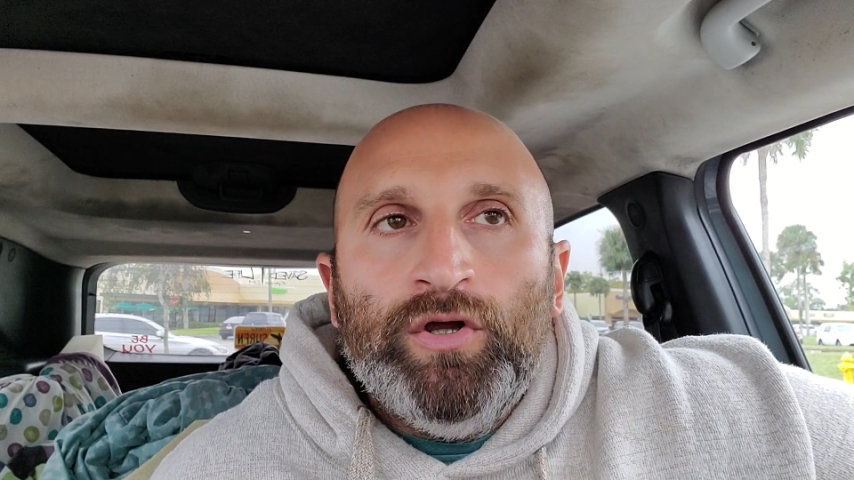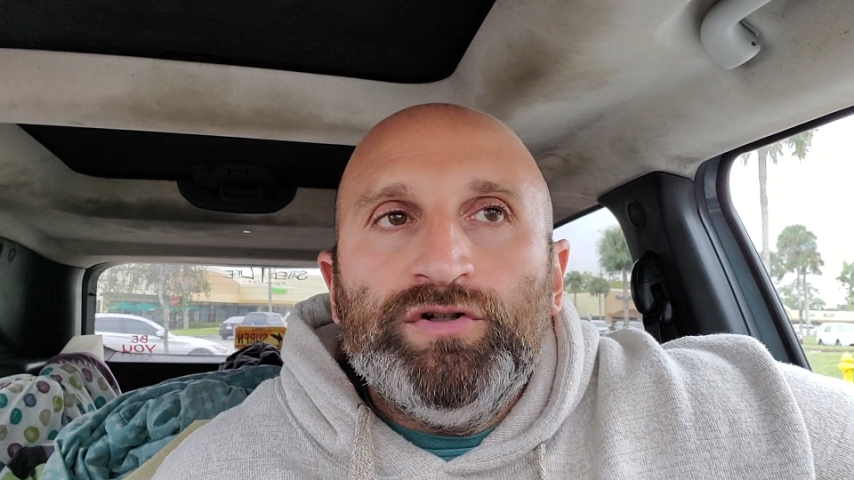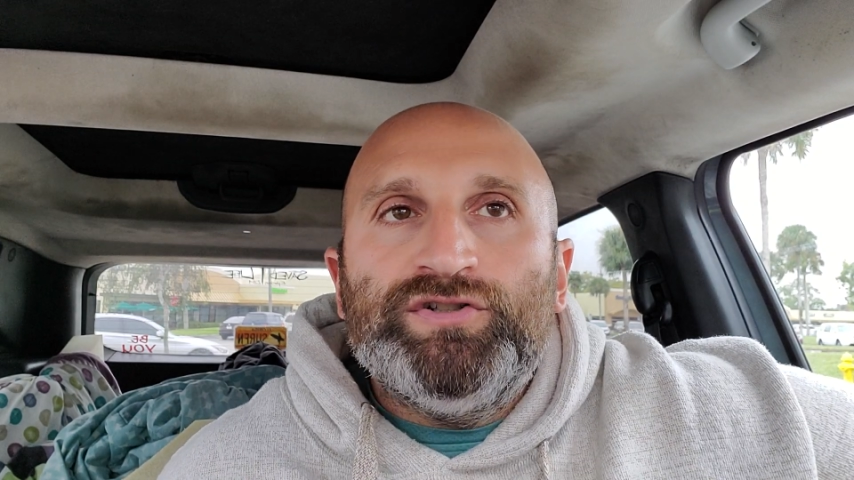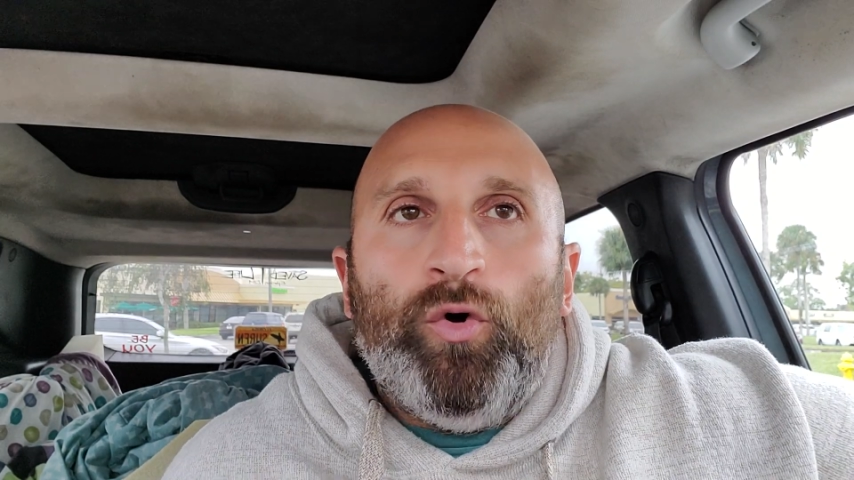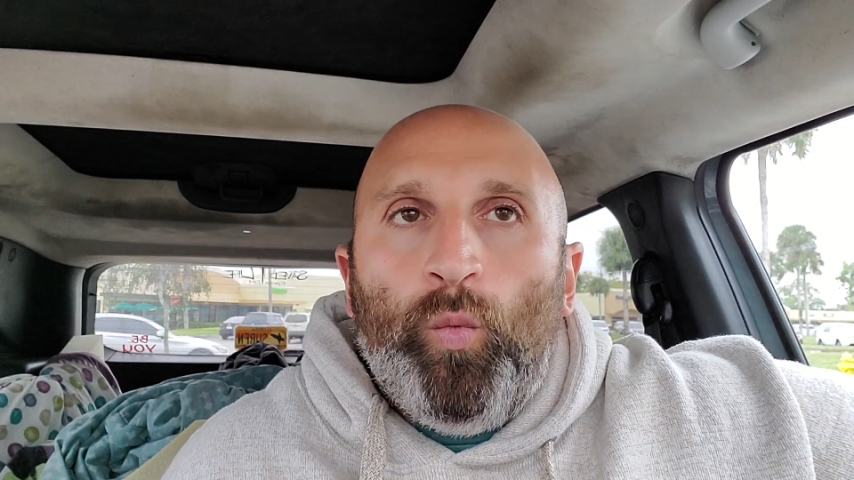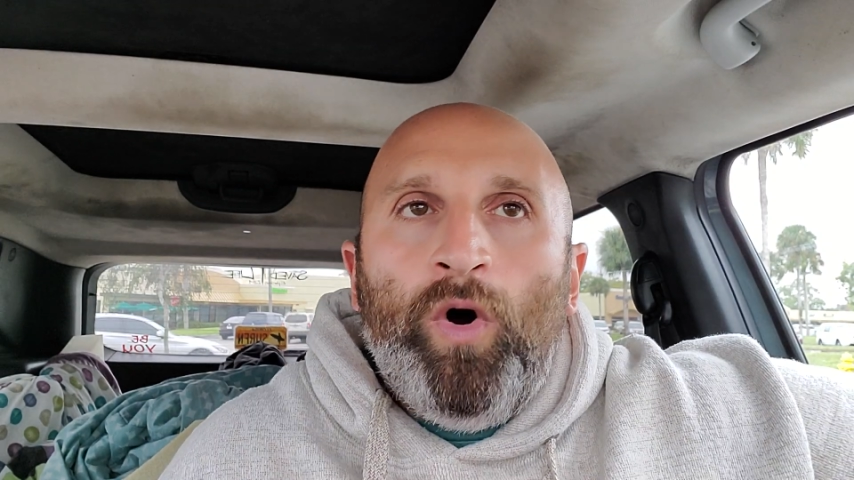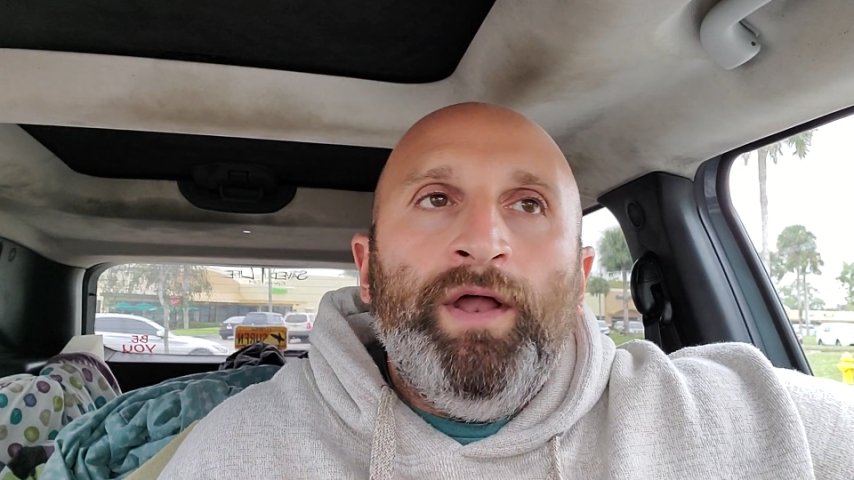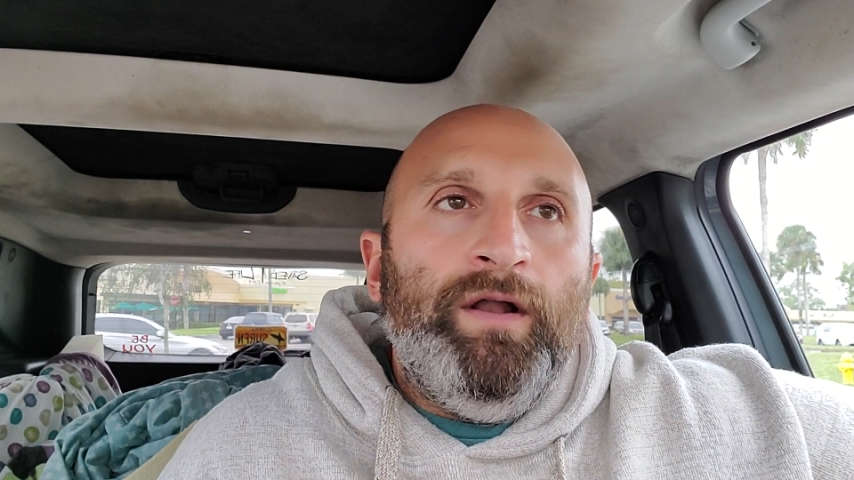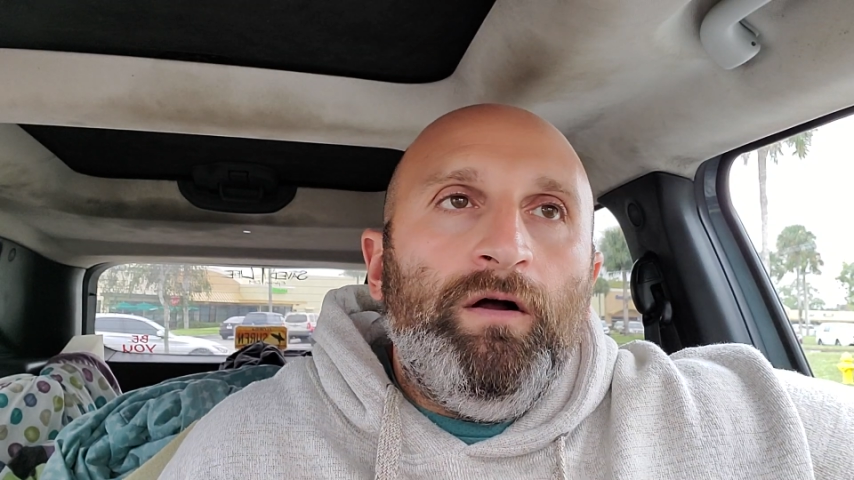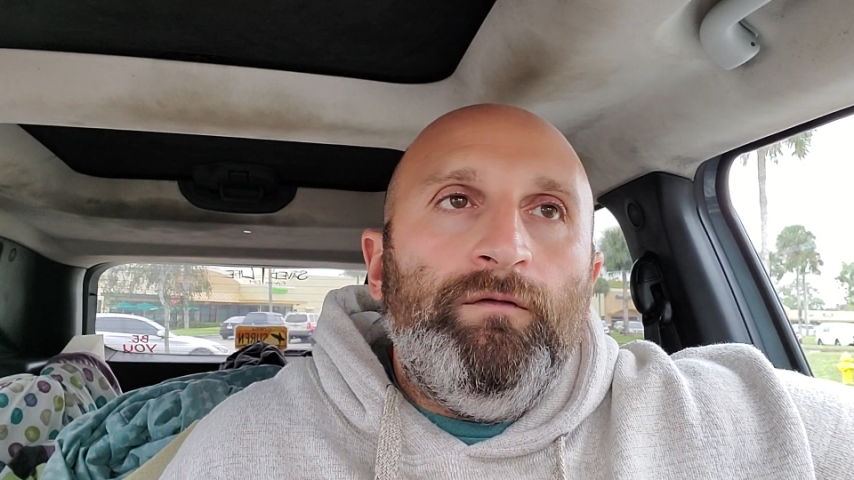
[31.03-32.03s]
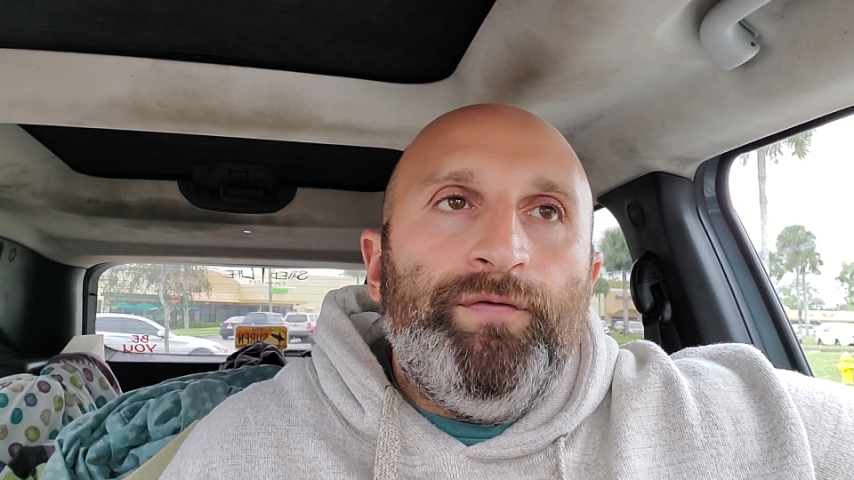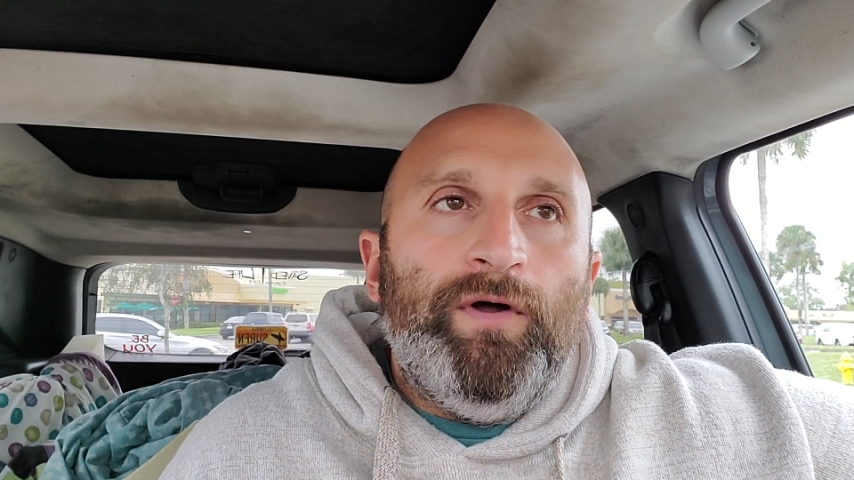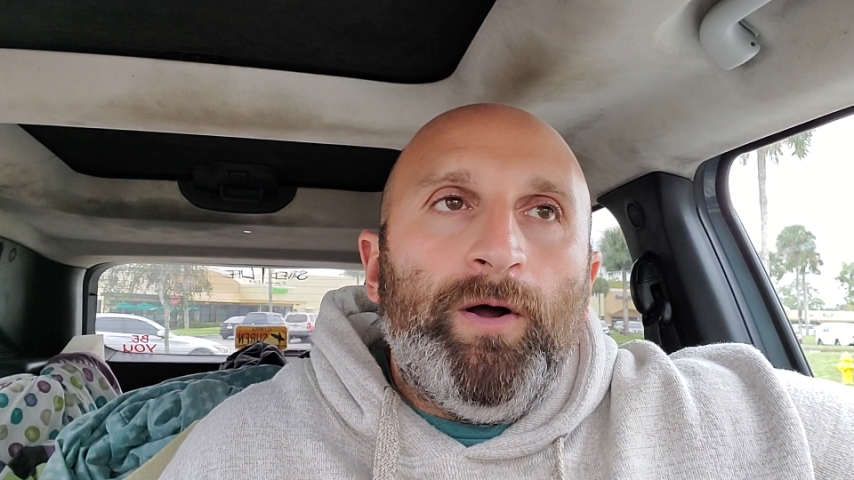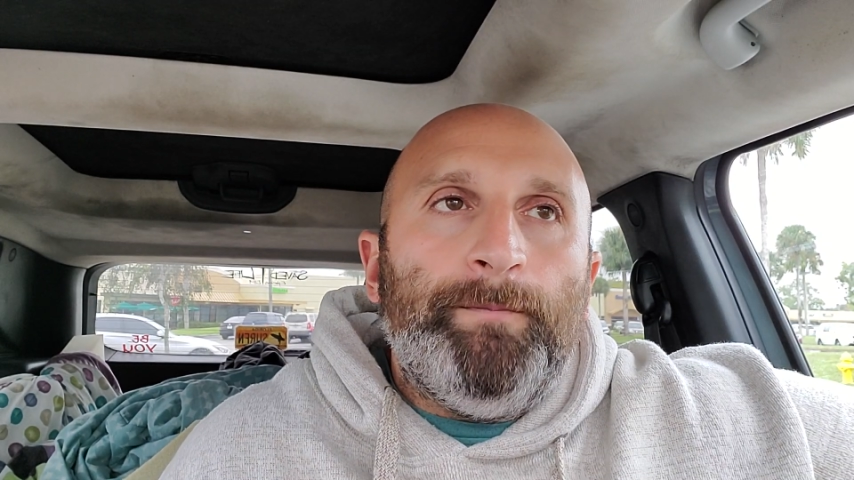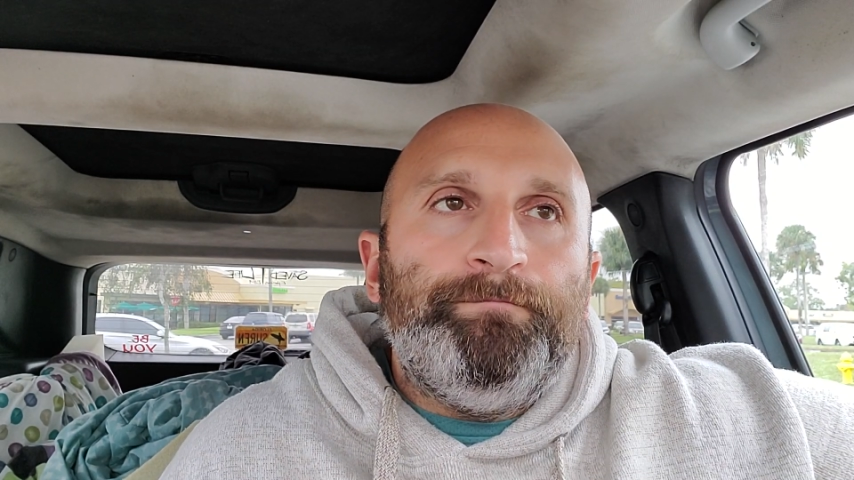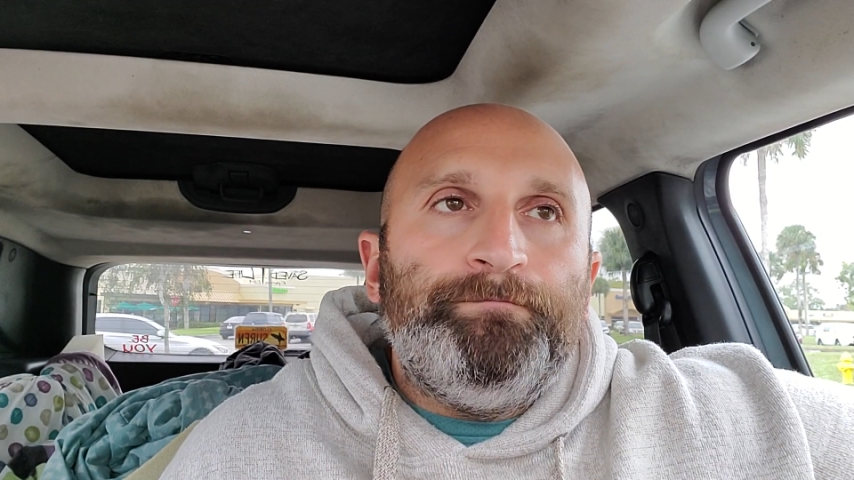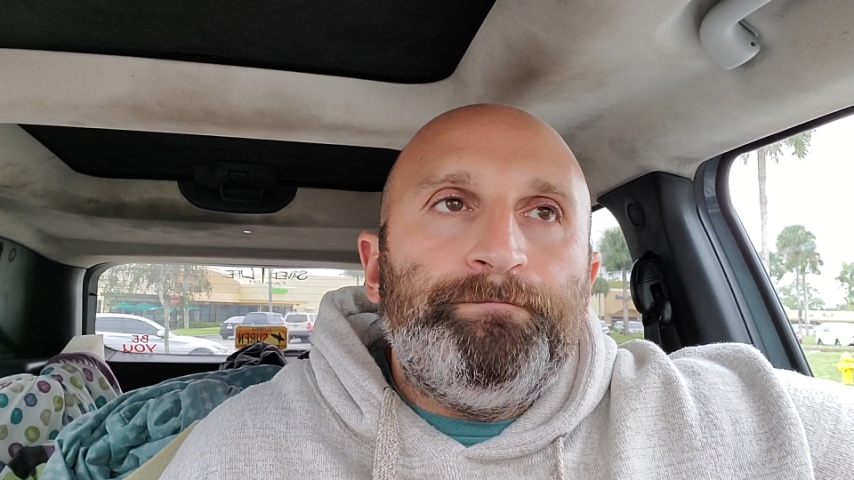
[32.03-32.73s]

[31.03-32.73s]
So, one of the